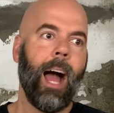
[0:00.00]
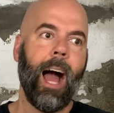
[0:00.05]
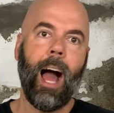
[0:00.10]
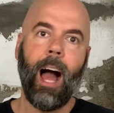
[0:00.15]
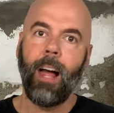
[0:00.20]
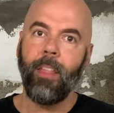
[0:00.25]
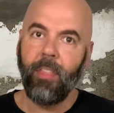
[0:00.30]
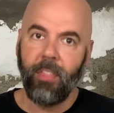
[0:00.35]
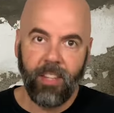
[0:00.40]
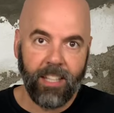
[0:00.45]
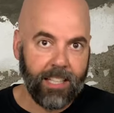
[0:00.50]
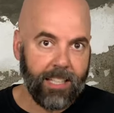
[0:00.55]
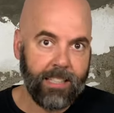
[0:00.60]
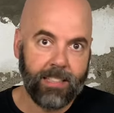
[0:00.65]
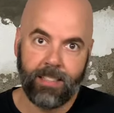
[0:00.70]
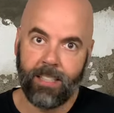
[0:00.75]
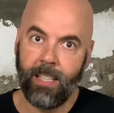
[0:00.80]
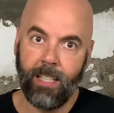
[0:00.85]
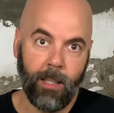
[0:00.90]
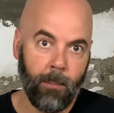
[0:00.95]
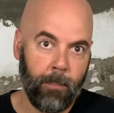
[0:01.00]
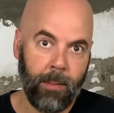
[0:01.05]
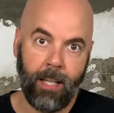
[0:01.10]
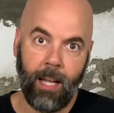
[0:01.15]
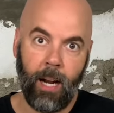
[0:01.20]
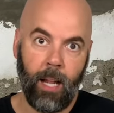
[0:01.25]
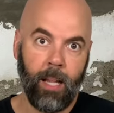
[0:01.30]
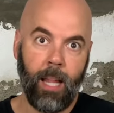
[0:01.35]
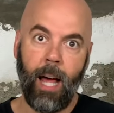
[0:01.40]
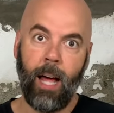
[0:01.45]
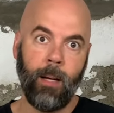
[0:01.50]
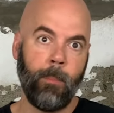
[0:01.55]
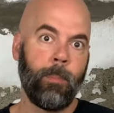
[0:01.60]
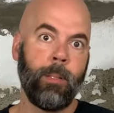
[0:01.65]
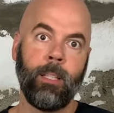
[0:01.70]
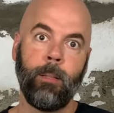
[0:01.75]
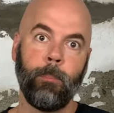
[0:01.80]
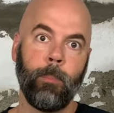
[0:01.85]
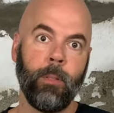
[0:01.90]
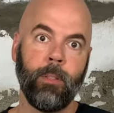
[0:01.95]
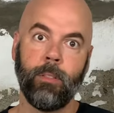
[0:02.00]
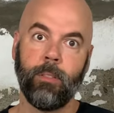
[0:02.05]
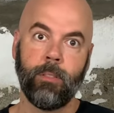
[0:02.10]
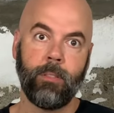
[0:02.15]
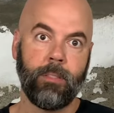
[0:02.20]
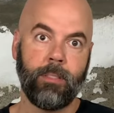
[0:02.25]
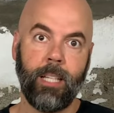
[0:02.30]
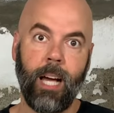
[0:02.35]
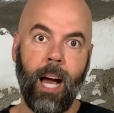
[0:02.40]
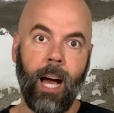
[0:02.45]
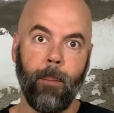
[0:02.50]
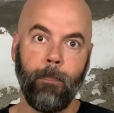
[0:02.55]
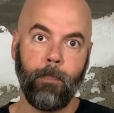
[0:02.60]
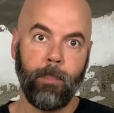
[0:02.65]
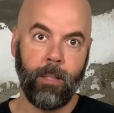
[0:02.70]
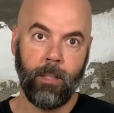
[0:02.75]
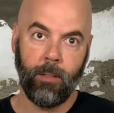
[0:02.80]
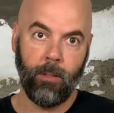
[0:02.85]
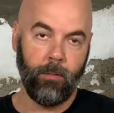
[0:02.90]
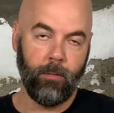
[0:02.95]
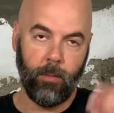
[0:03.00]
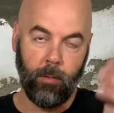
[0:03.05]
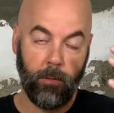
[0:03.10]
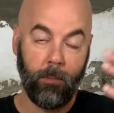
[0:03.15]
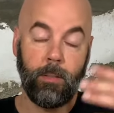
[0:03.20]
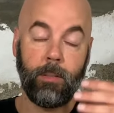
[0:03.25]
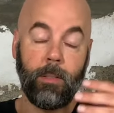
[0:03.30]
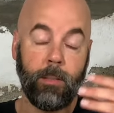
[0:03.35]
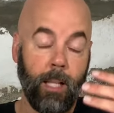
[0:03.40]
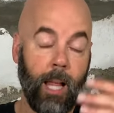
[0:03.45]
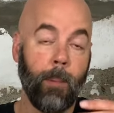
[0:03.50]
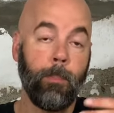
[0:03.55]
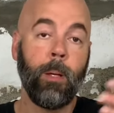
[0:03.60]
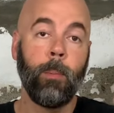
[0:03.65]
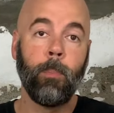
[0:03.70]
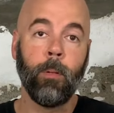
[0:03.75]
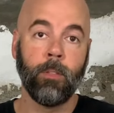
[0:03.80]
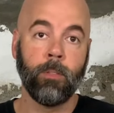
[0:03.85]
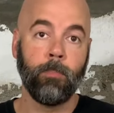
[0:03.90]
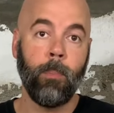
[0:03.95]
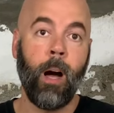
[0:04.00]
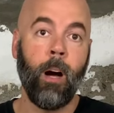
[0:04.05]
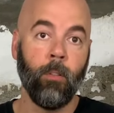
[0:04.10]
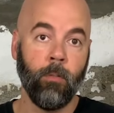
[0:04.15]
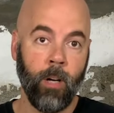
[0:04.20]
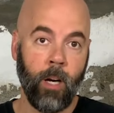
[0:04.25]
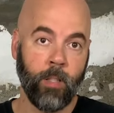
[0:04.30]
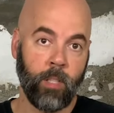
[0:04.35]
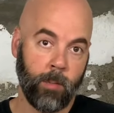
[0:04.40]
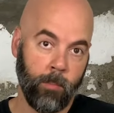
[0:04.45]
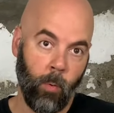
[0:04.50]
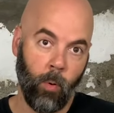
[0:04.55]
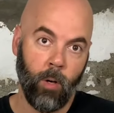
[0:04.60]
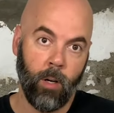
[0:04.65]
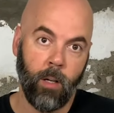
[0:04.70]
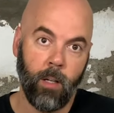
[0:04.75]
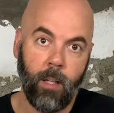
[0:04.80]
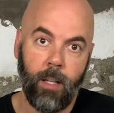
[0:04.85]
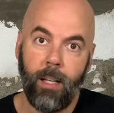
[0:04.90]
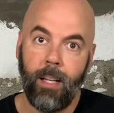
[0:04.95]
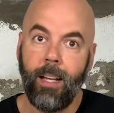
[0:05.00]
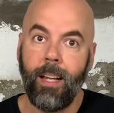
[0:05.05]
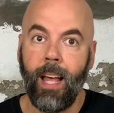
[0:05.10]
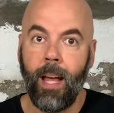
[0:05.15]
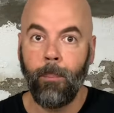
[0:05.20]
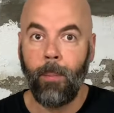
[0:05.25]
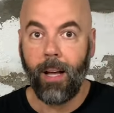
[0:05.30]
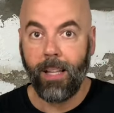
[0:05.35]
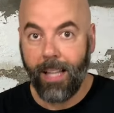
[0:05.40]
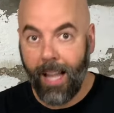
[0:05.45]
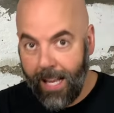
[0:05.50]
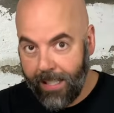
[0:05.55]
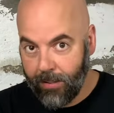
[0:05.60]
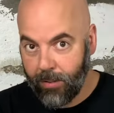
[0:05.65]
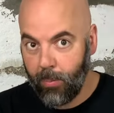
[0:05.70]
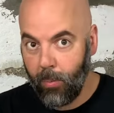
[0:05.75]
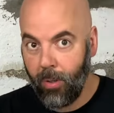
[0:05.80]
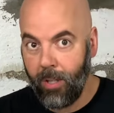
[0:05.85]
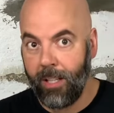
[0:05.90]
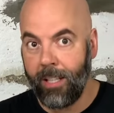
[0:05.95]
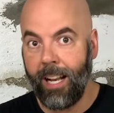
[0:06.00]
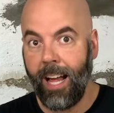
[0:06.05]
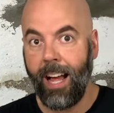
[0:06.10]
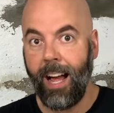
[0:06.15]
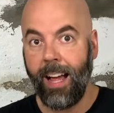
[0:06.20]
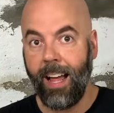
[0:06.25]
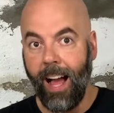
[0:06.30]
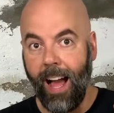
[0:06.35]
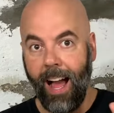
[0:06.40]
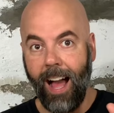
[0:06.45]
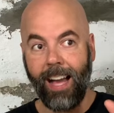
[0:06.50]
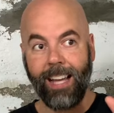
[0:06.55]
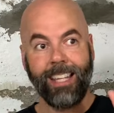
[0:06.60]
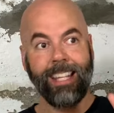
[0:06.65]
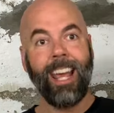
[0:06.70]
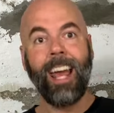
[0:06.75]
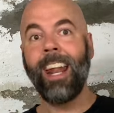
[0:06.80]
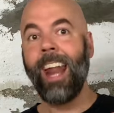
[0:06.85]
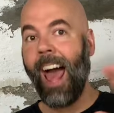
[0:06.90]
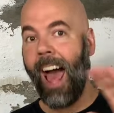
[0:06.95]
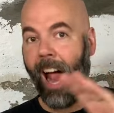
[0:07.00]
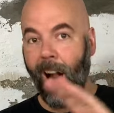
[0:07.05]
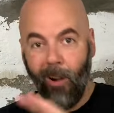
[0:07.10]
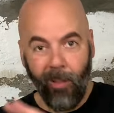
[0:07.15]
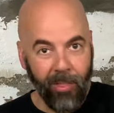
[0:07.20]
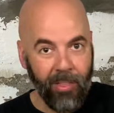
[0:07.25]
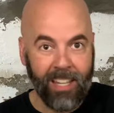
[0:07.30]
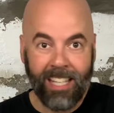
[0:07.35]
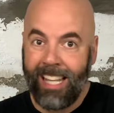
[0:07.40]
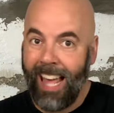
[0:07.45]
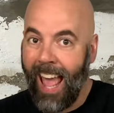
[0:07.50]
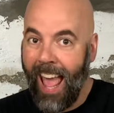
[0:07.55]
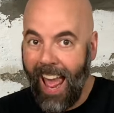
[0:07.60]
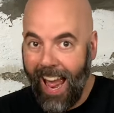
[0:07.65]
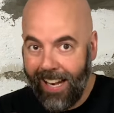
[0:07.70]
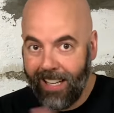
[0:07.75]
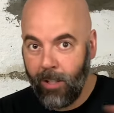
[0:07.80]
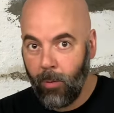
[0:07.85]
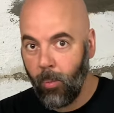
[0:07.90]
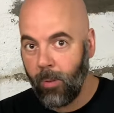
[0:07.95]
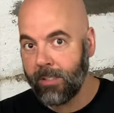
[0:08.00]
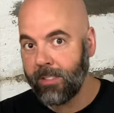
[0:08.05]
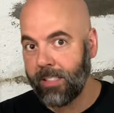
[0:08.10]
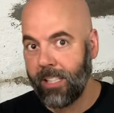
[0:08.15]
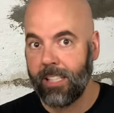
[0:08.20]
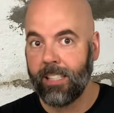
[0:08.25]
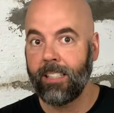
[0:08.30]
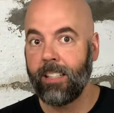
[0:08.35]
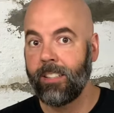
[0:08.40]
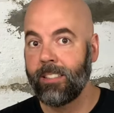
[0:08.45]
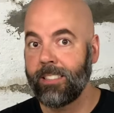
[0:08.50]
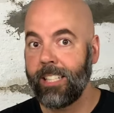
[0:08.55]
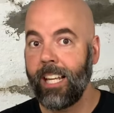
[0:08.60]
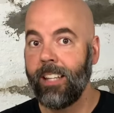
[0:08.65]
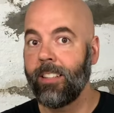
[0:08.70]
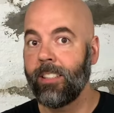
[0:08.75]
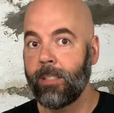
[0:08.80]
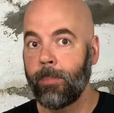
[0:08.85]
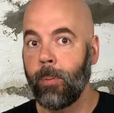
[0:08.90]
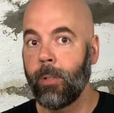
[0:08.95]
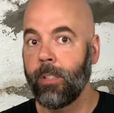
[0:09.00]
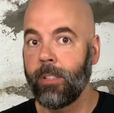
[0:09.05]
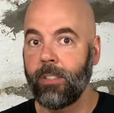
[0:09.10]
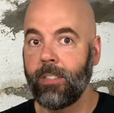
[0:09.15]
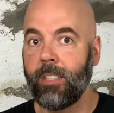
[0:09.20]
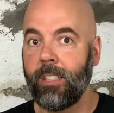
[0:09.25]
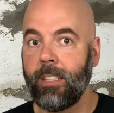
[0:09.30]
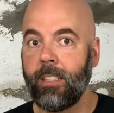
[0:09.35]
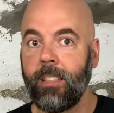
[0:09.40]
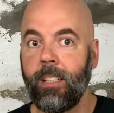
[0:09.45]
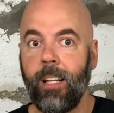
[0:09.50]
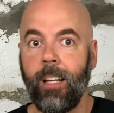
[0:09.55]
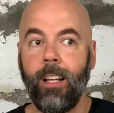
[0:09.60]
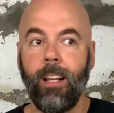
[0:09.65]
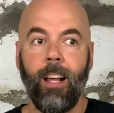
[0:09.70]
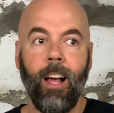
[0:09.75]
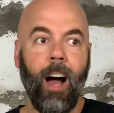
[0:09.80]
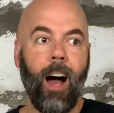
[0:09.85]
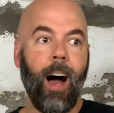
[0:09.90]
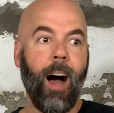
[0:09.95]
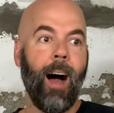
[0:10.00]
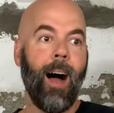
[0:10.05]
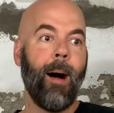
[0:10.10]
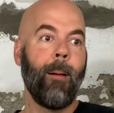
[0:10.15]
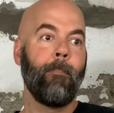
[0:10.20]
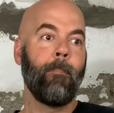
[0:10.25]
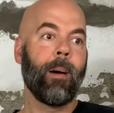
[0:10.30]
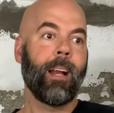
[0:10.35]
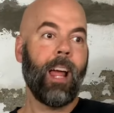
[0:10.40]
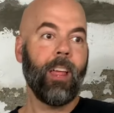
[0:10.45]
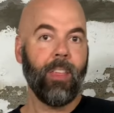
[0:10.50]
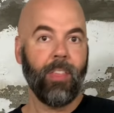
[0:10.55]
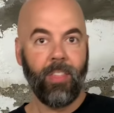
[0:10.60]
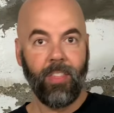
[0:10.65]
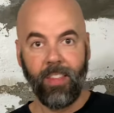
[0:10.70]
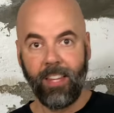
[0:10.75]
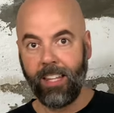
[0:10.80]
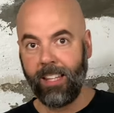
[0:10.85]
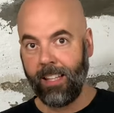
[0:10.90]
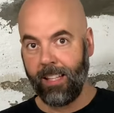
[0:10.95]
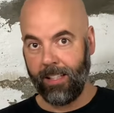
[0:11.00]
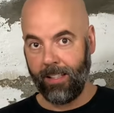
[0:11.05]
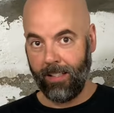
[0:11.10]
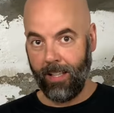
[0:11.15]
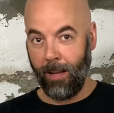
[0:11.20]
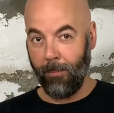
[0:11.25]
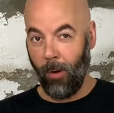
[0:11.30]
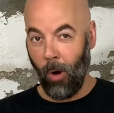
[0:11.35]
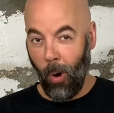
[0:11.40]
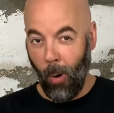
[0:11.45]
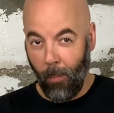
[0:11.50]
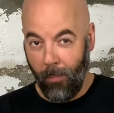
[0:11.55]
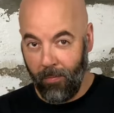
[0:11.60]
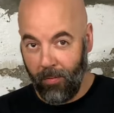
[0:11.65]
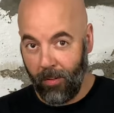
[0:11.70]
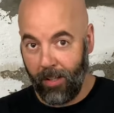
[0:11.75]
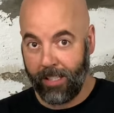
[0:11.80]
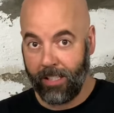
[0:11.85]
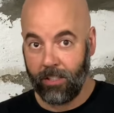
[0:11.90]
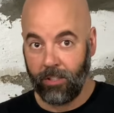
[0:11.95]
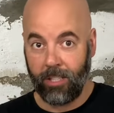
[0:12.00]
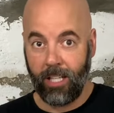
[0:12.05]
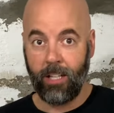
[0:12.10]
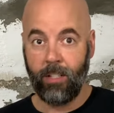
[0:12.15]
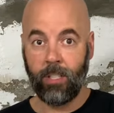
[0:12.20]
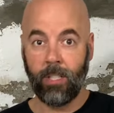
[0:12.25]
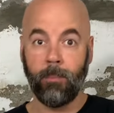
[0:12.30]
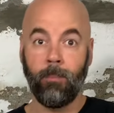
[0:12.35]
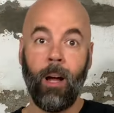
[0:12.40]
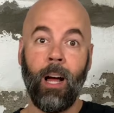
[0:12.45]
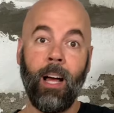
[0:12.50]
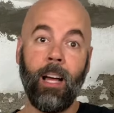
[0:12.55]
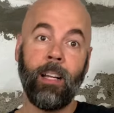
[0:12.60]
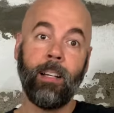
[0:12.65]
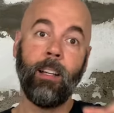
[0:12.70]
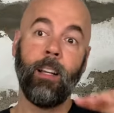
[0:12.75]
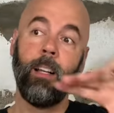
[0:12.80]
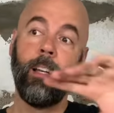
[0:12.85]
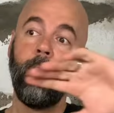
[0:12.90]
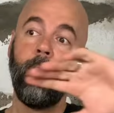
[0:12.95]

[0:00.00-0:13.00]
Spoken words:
I think he's going to be on a lot of people's top, you know, or a lot of people's Mount Rushmore. And my last one, again, I don't think anyone's going to say this person, but I think, I'm hopeful I can change your mind.